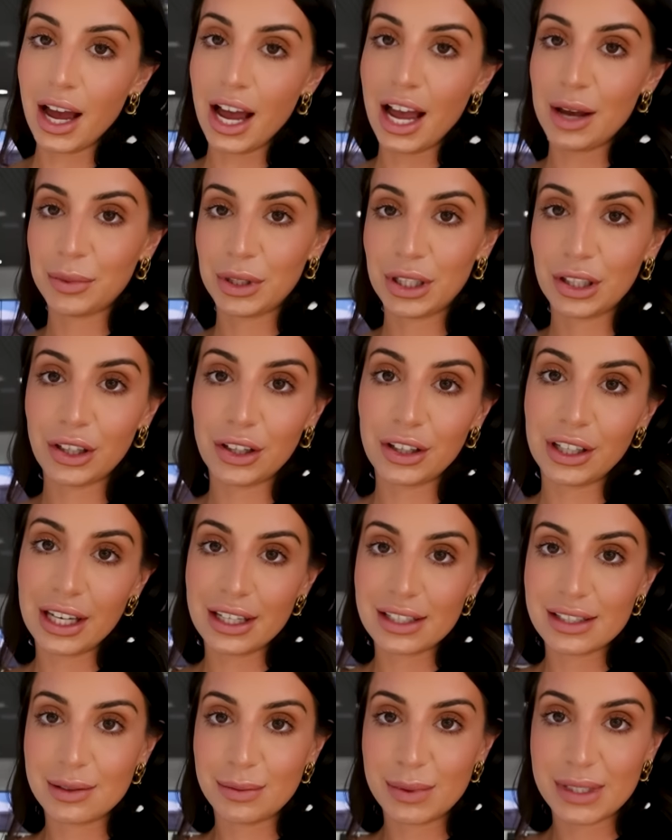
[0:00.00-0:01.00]
I'm going to go
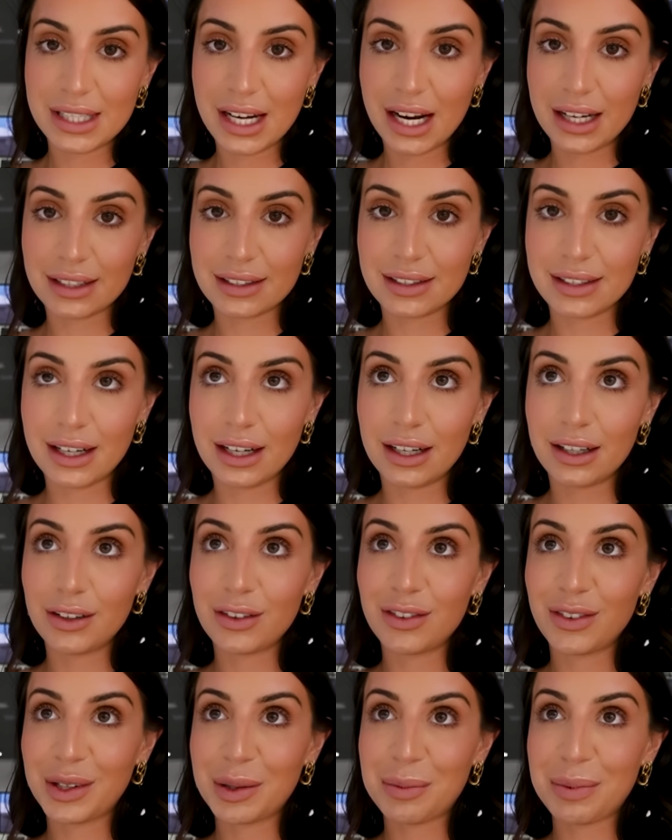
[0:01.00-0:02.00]
get some snacks now
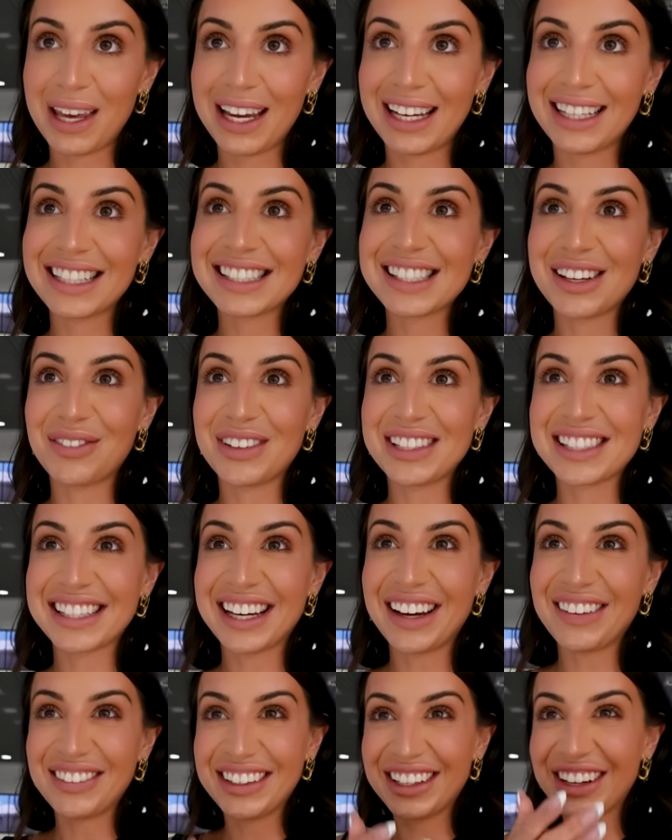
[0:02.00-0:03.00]
for the plane. Someone's
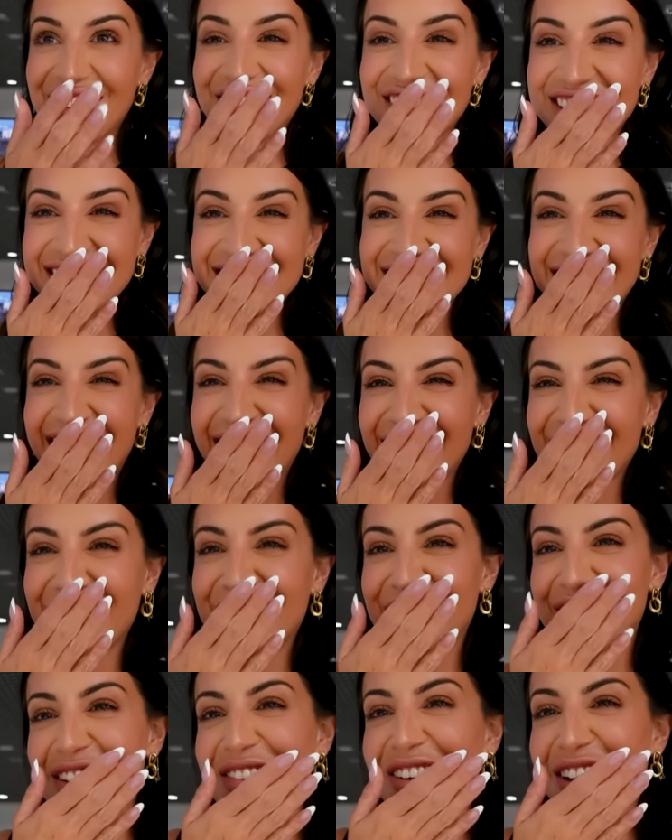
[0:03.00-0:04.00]
coming over to say hello
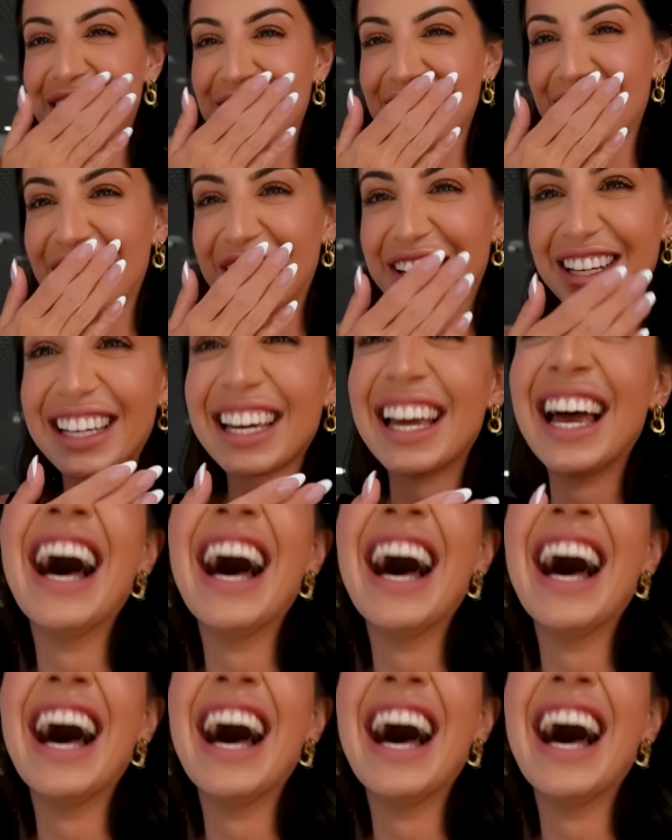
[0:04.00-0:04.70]
to me while I'm vlogging.